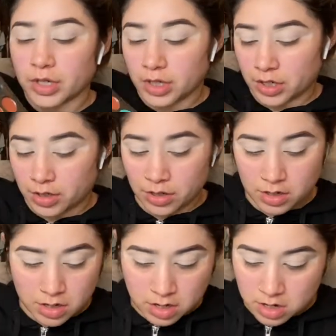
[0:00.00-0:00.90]

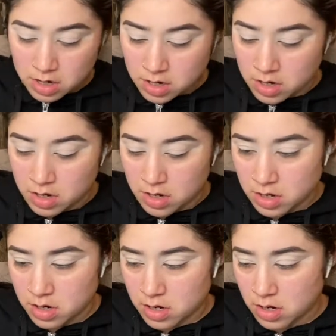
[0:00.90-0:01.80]
smoked wing liner,
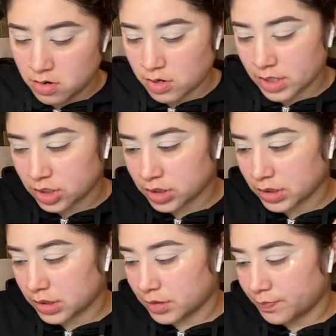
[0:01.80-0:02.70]
it would come out
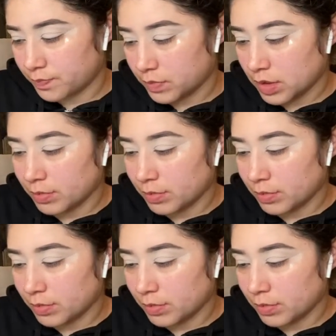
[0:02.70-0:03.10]
super crisp.